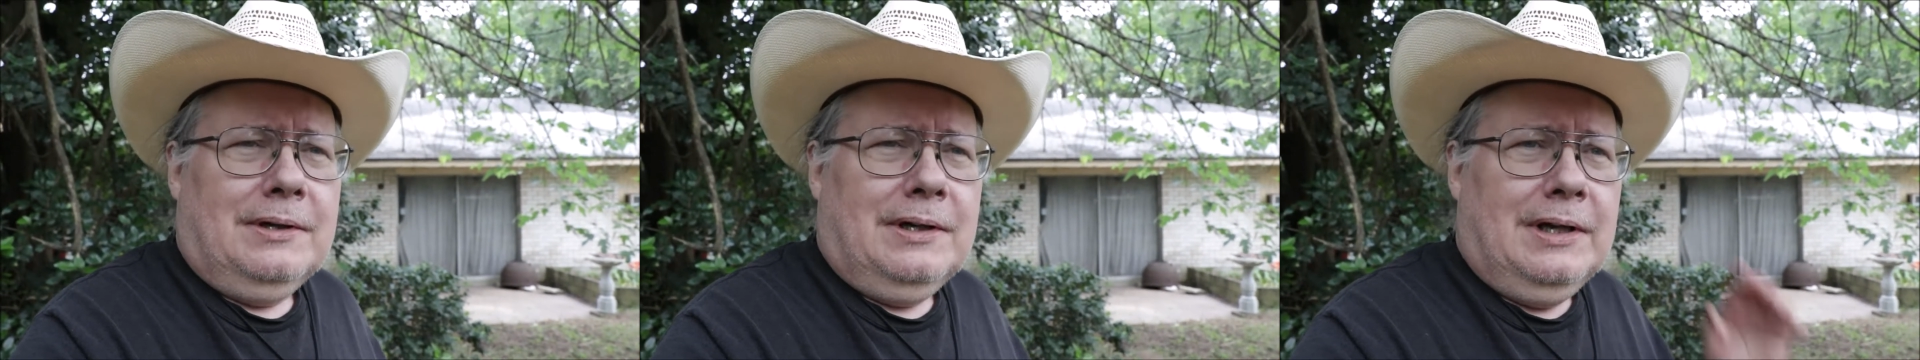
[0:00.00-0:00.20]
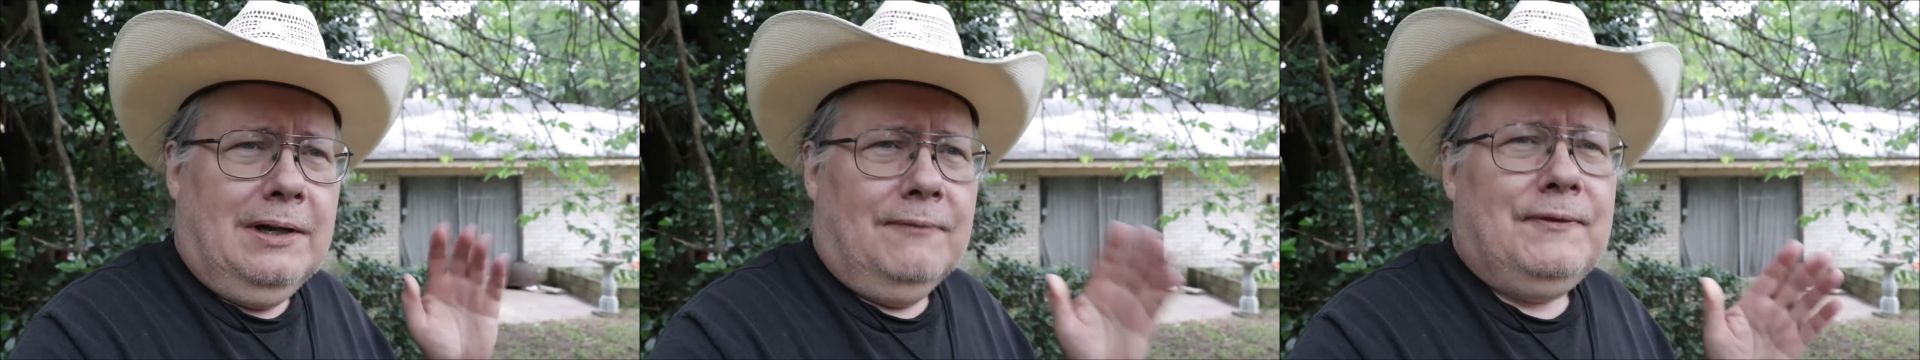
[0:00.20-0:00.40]

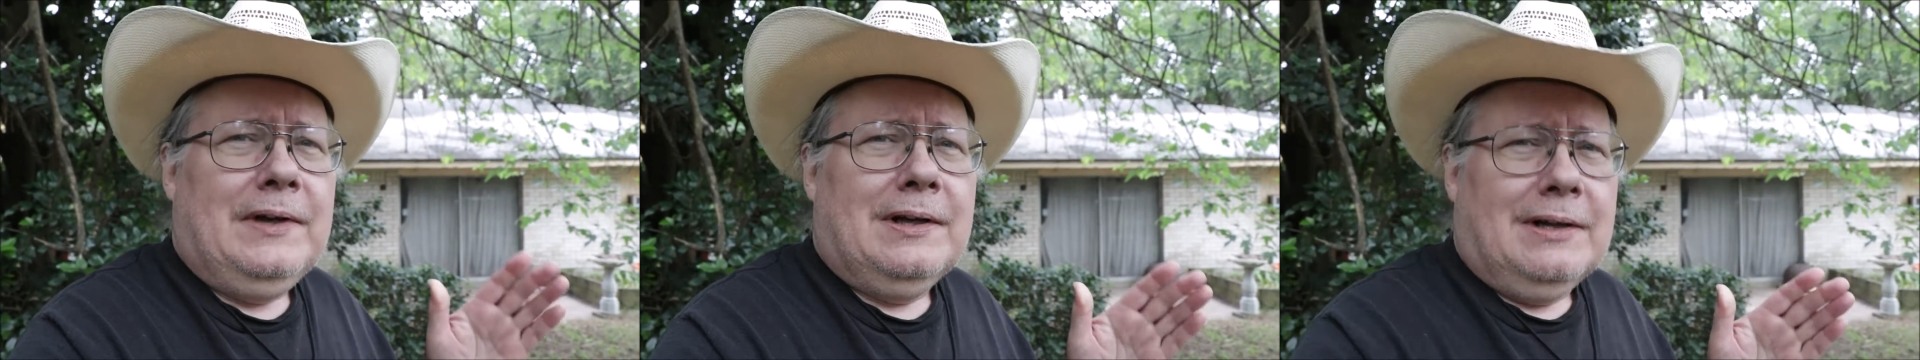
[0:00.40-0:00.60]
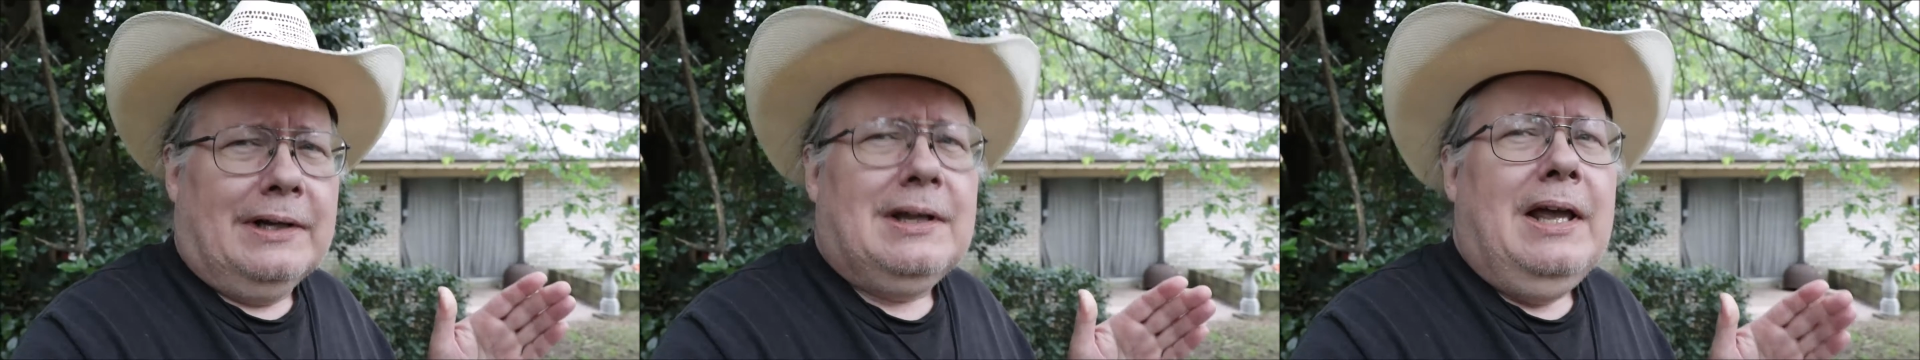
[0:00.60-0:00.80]
get a
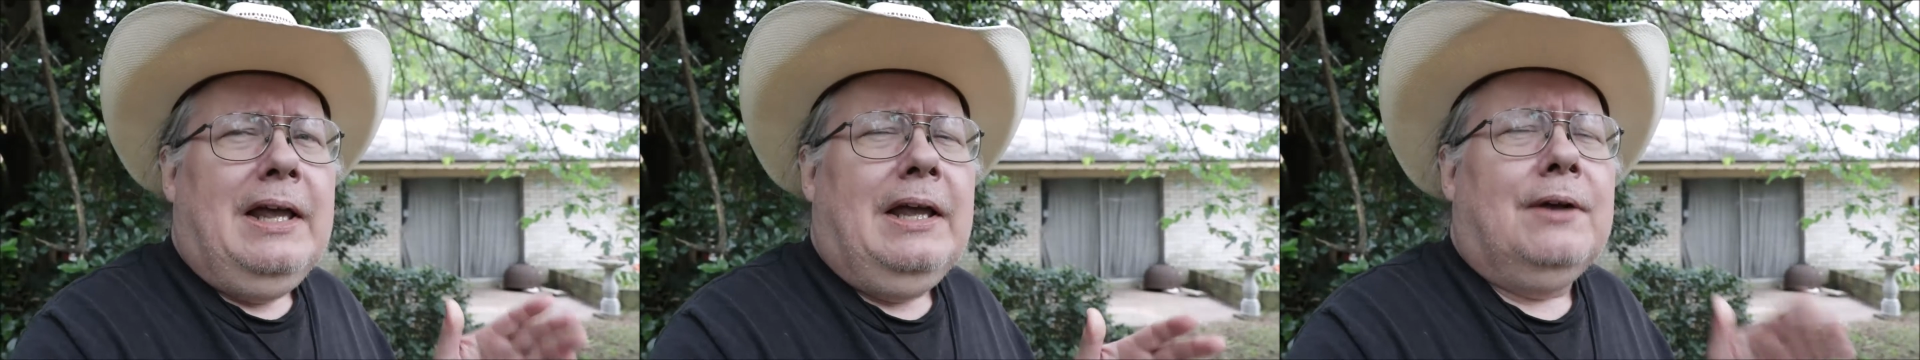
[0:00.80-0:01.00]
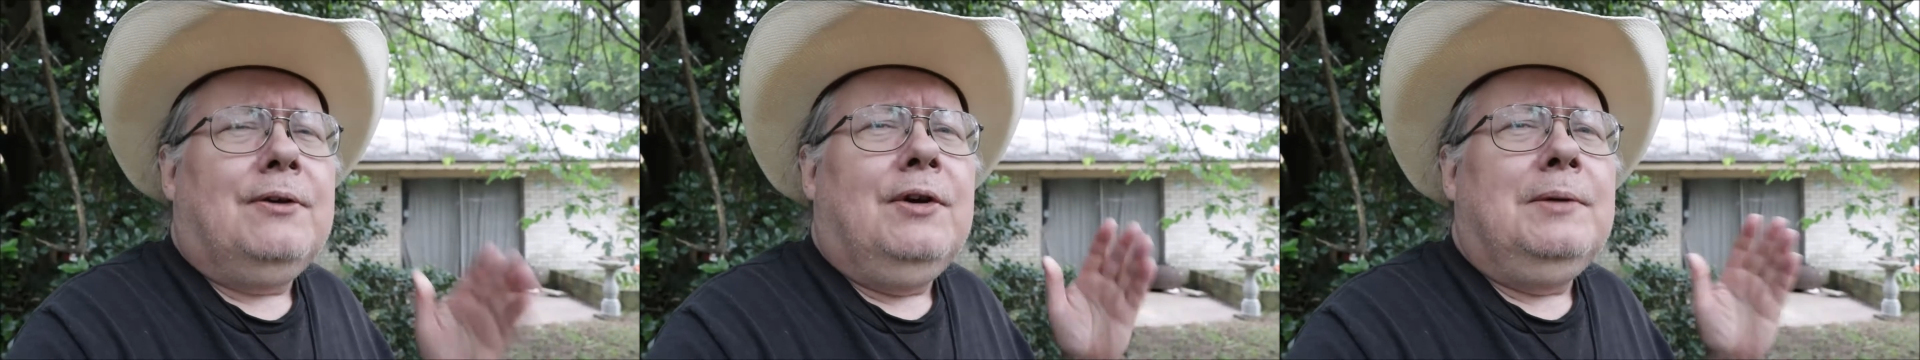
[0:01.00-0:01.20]
feeling like
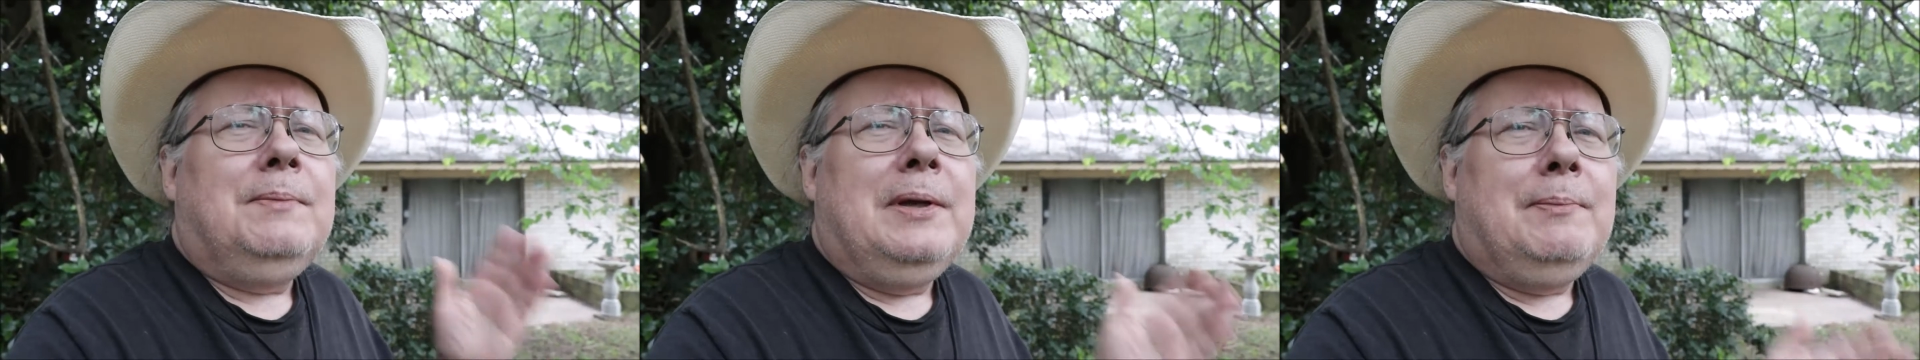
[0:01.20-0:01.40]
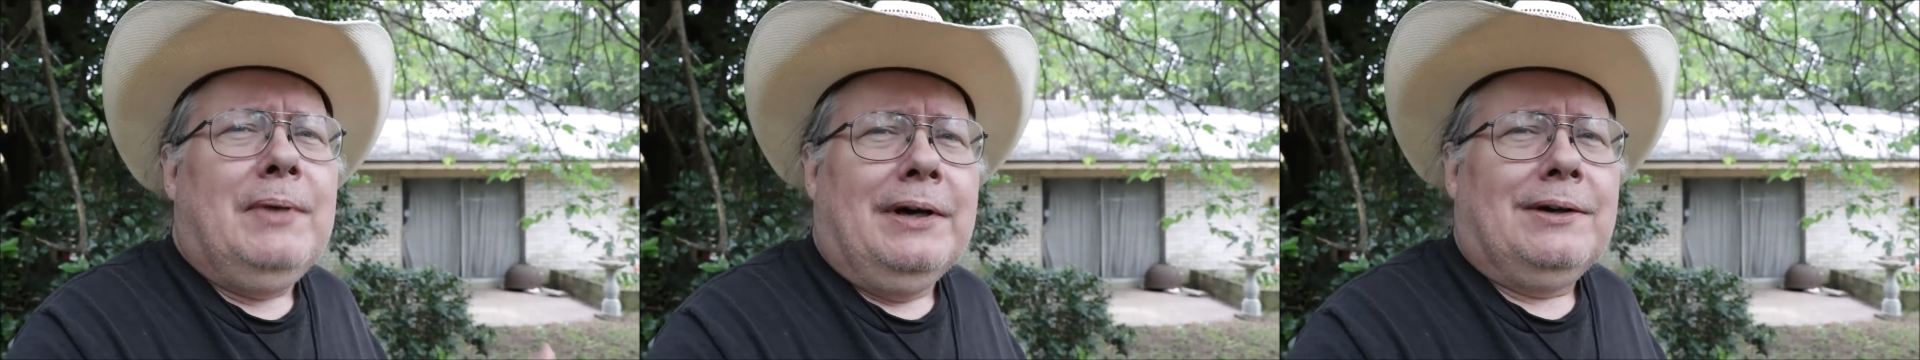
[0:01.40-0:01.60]
it could
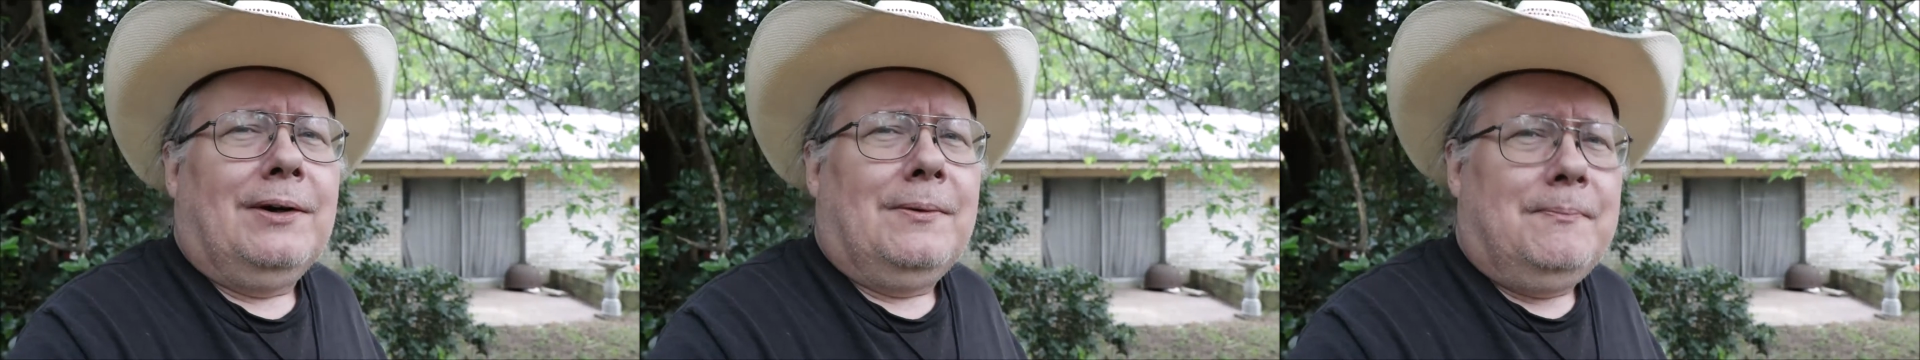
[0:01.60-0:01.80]
be better.